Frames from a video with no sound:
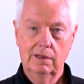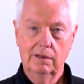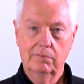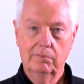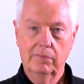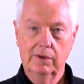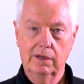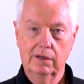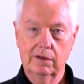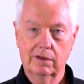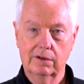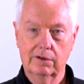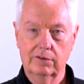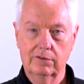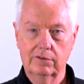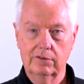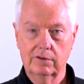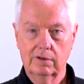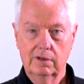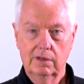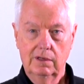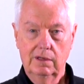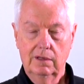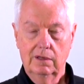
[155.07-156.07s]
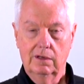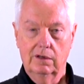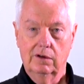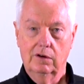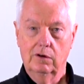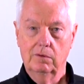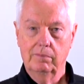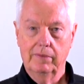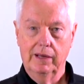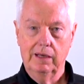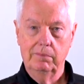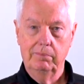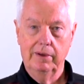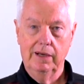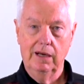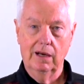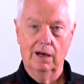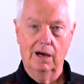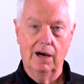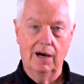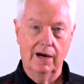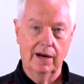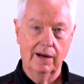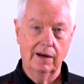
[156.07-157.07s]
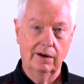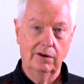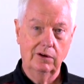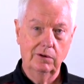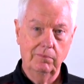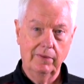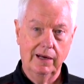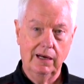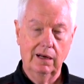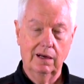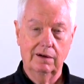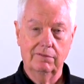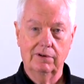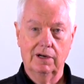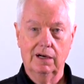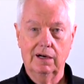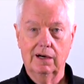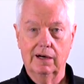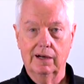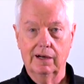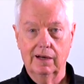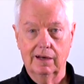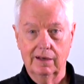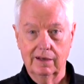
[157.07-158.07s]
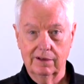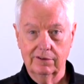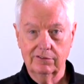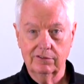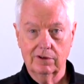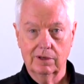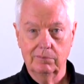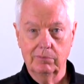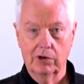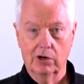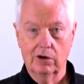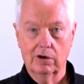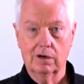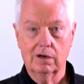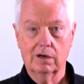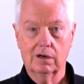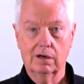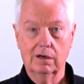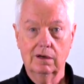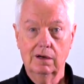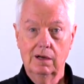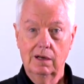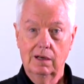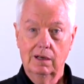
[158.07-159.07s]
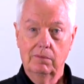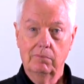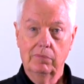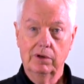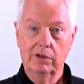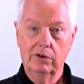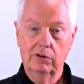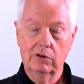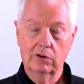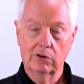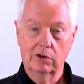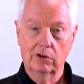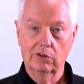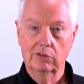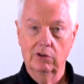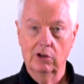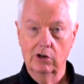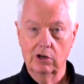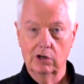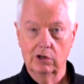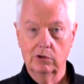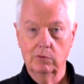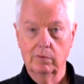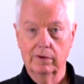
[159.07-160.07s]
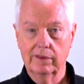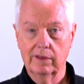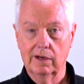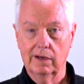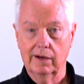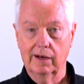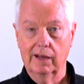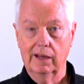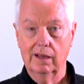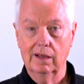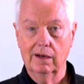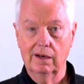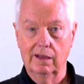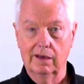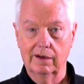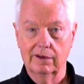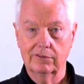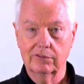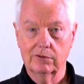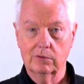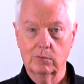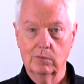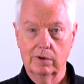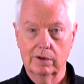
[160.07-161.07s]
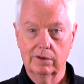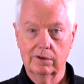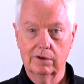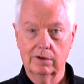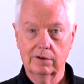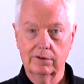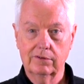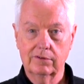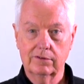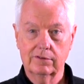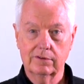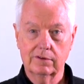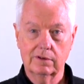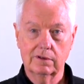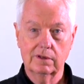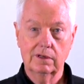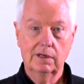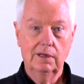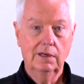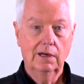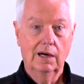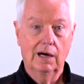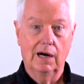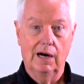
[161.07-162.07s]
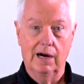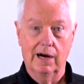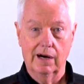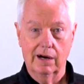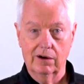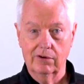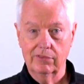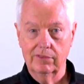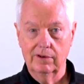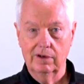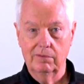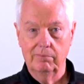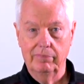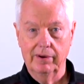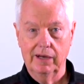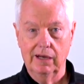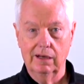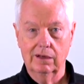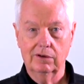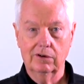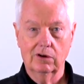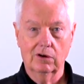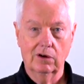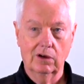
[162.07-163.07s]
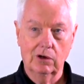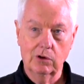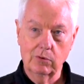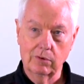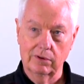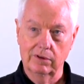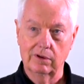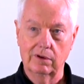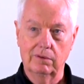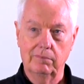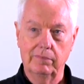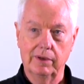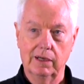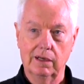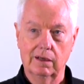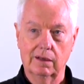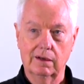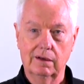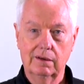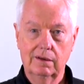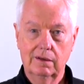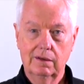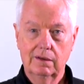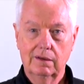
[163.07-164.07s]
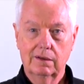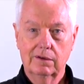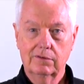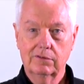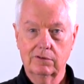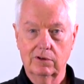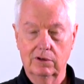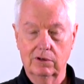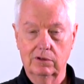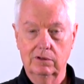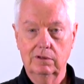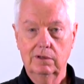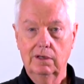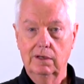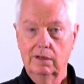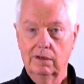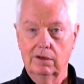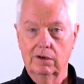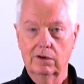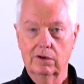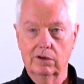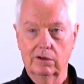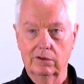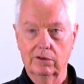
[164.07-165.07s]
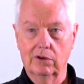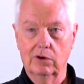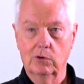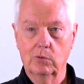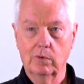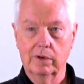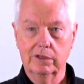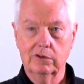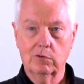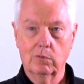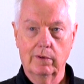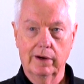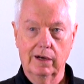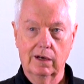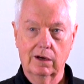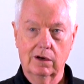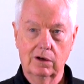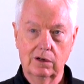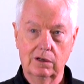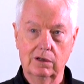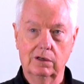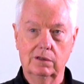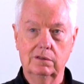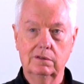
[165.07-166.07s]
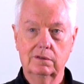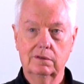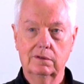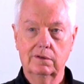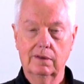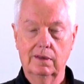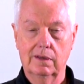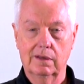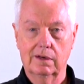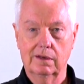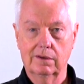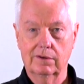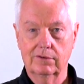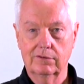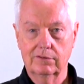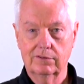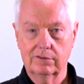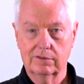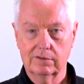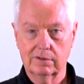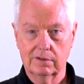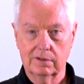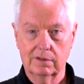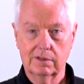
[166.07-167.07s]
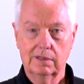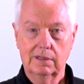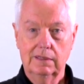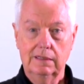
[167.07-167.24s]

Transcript: because you may be high, you may have a high SWR, but you don't know without an analyzer whether it's uh, higher than the band or lower than the band. So you don't know which way to go. That is, uh,